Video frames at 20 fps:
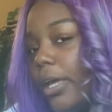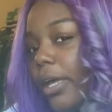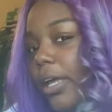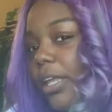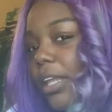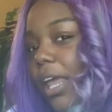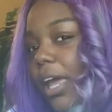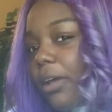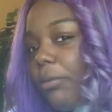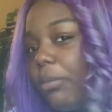
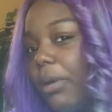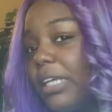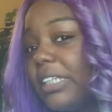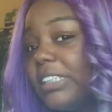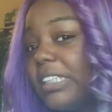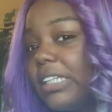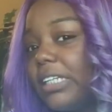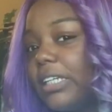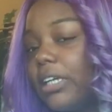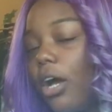and like
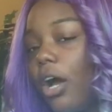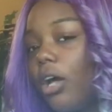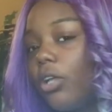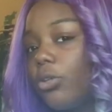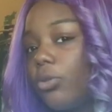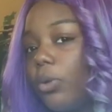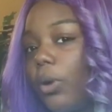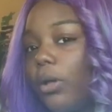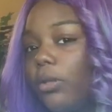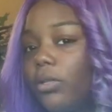basically all
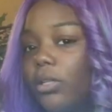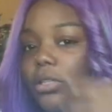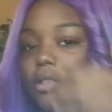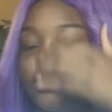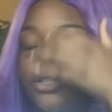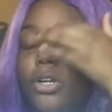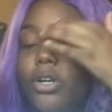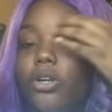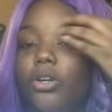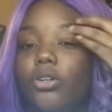throughout these
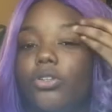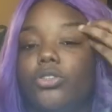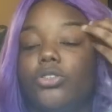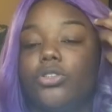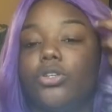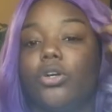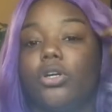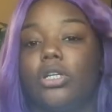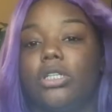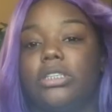curls
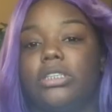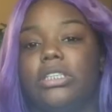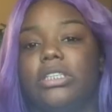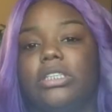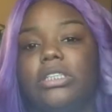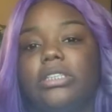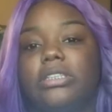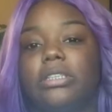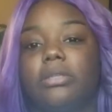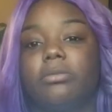you're gonna
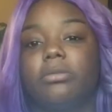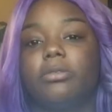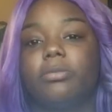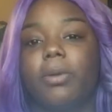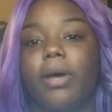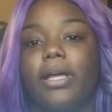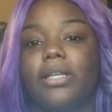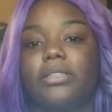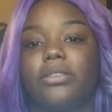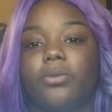see some
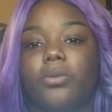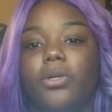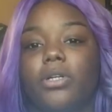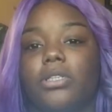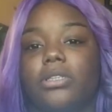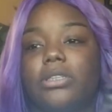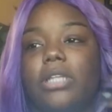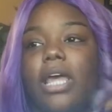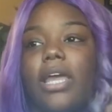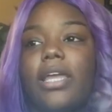spots where
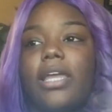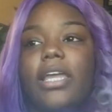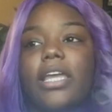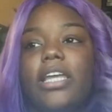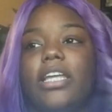it's like